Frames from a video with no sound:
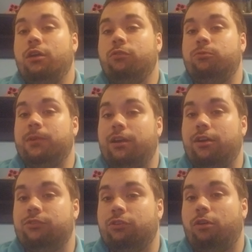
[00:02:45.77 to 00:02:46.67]
was
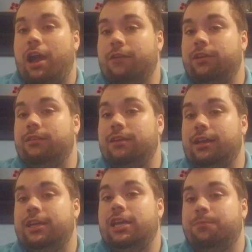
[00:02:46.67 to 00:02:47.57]
because the gravity
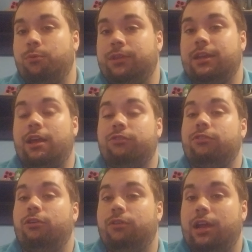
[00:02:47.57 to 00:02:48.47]
did keep it within that
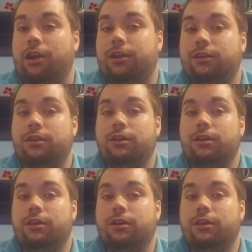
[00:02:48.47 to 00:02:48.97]
certain area.